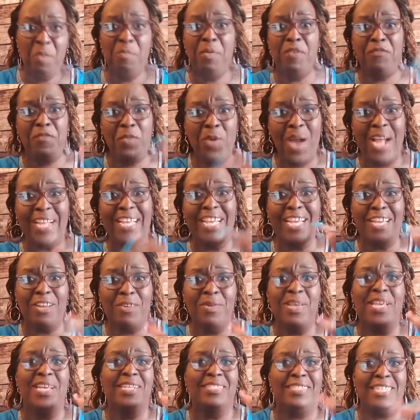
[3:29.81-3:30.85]
before I can get
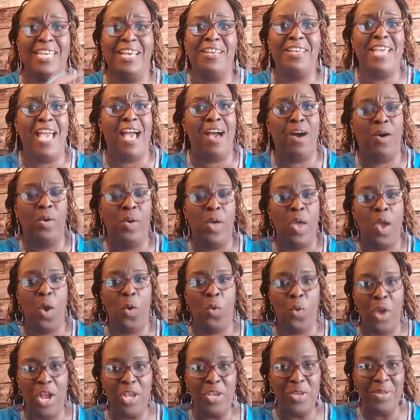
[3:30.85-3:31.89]
on here and tell y'all
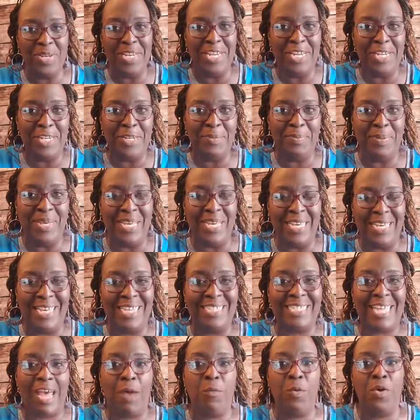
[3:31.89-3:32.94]
where you need to be.
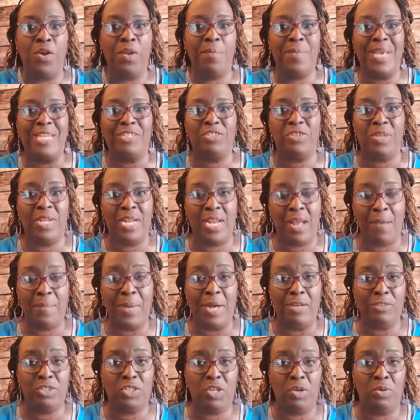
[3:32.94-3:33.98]
Cause I want to make sure that I'm
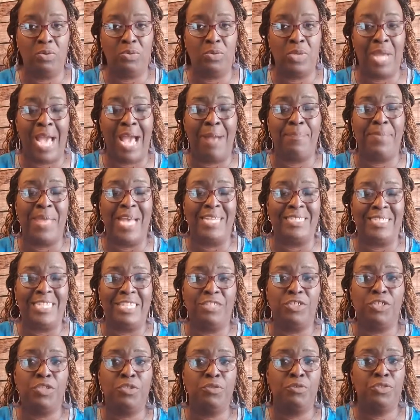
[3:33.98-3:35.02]
also, I'm not
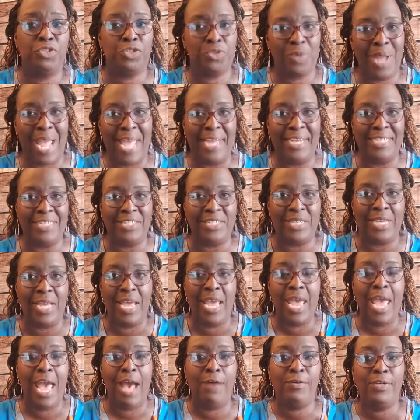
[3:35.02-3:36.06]
teaching you strategy.
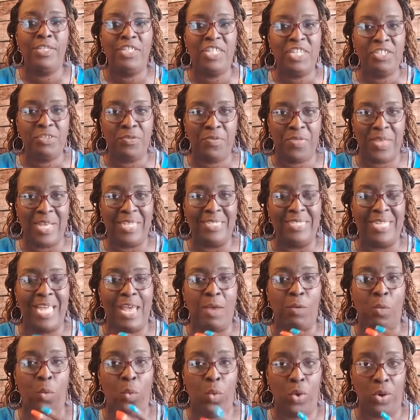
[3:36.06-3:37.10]
I want to teach you things
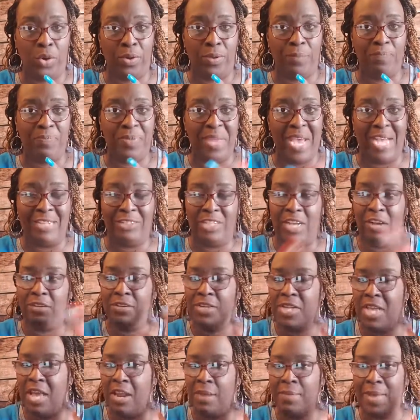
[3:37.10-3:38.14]
that work. Now I talked
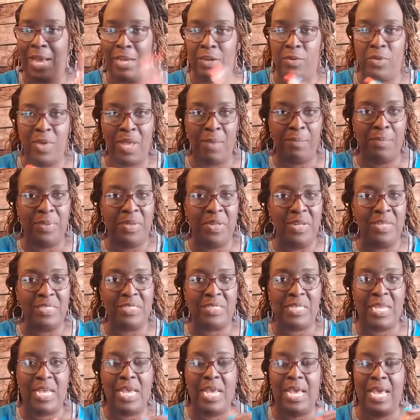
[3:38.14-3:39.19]
to y'all about
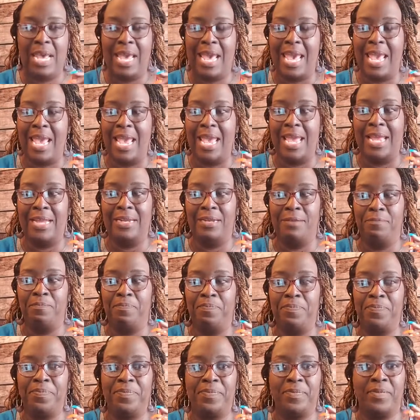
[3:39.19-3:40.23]
QuickBooks
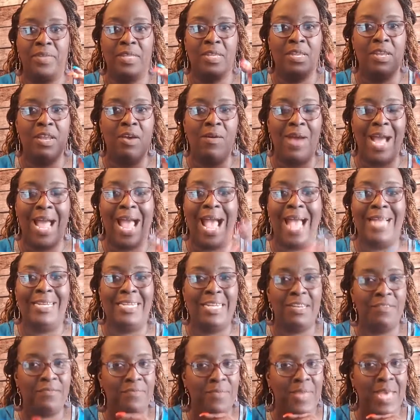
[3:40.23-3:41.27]
and you know, I, I
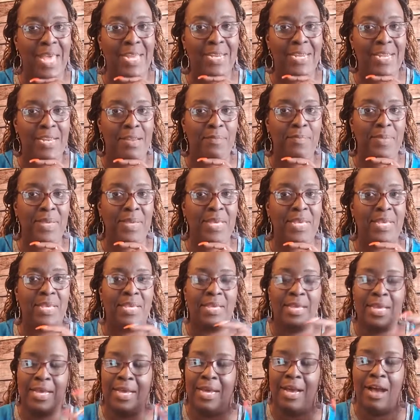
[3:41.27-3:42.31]
need, I need to
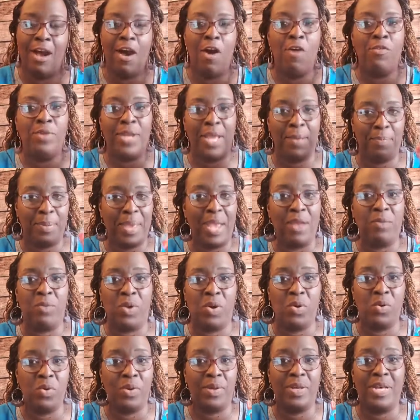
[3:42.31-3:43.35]
be on their
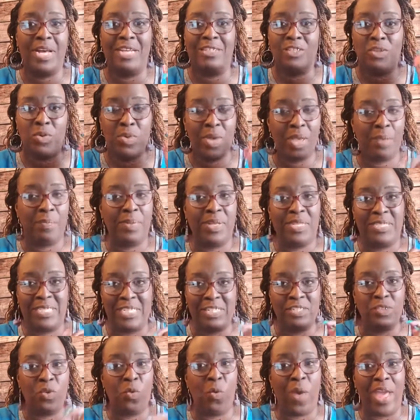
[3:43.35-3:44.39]
payroll because QuickBooks
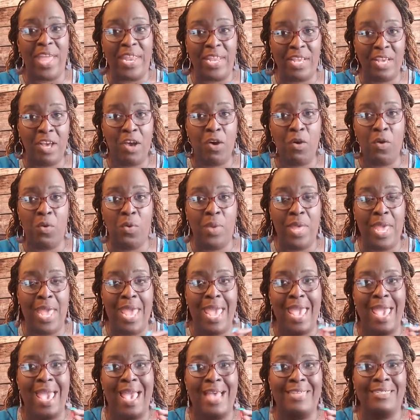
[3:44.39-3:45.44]
is the way to go
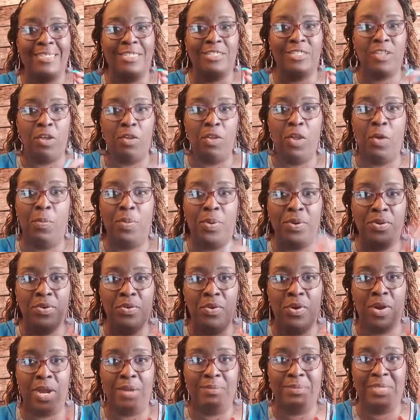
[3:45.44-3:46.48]
as a
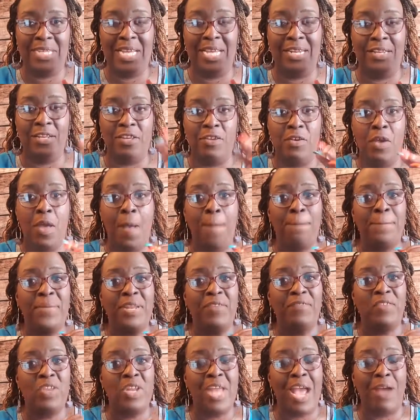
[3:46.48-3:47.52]
solopreneur, I'm telling you. But
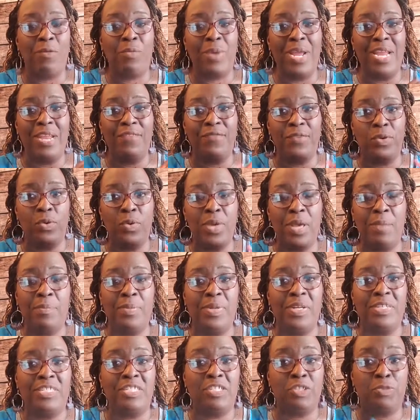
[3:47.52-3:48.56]
if you're not ready for
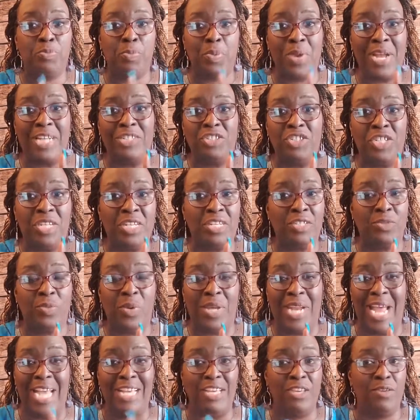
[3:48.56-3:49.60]
QuickBooks, spreadsheet is
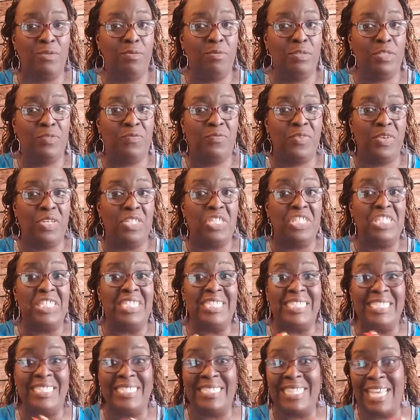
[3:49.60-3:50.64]
what I use for
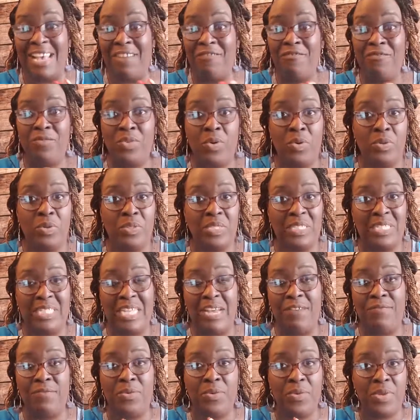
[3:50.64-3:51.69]
several,
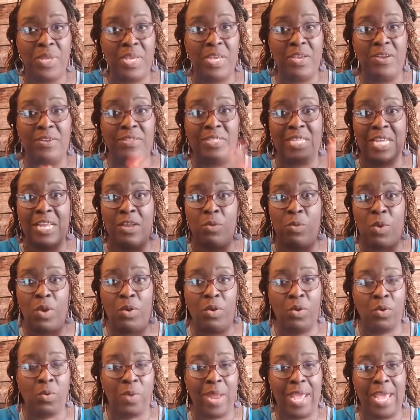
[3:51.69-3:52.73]
several years, and it
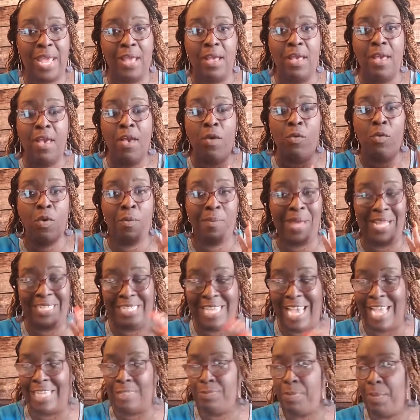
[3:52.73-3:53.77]
worked great with my
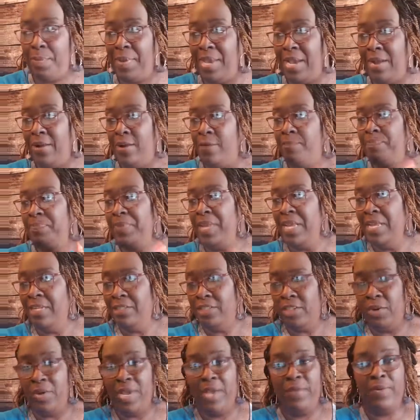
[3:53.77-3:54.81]
tax preparer.
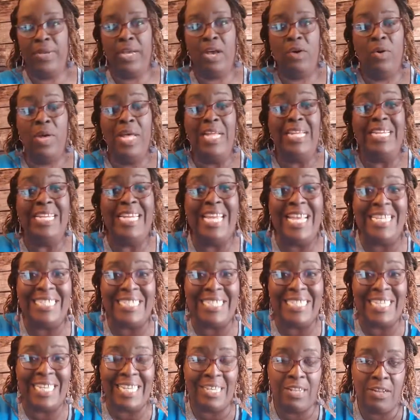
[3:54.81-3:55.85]
So here we go. Let's
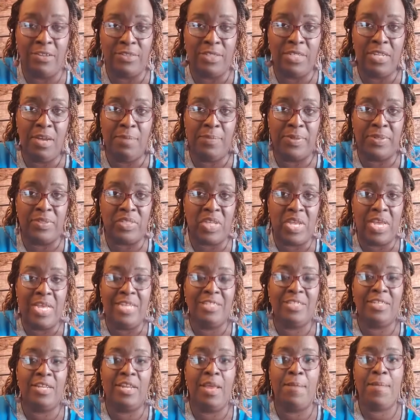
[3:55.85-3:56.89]
look at those numbers.
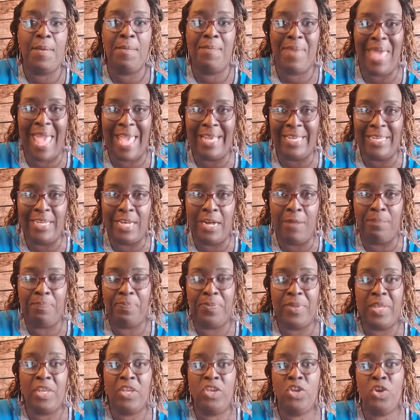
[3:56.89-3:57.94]
So let me back up.
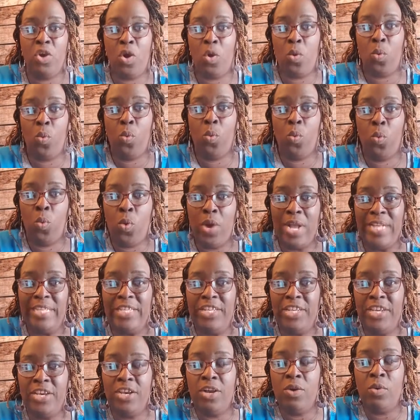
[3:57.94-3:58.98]
Your
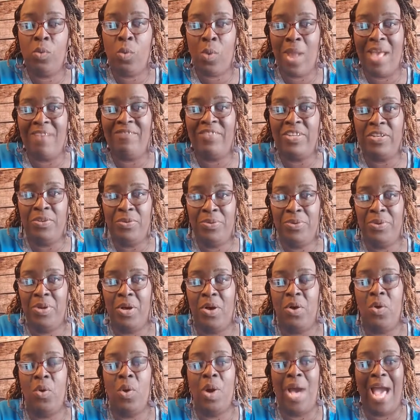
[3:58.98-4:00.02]
one year revenue
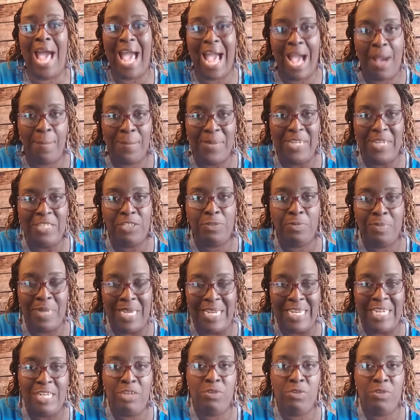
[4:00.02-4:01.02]
goal. How much money